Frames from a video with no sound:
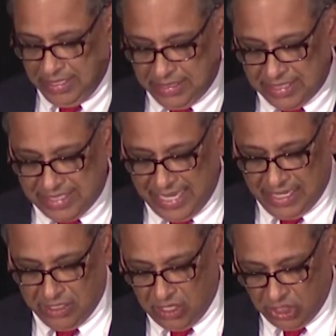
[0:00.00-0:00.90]
The
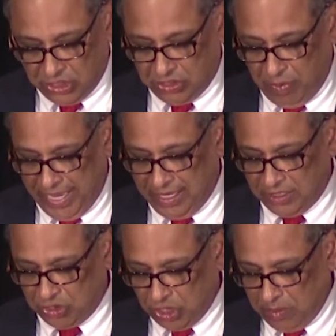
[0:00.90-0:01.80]
second largest
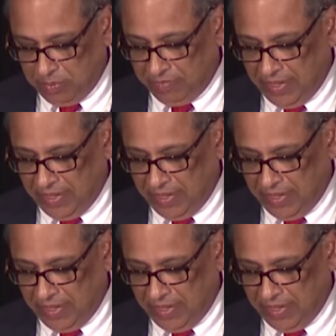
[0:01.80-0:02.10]
rankings jump of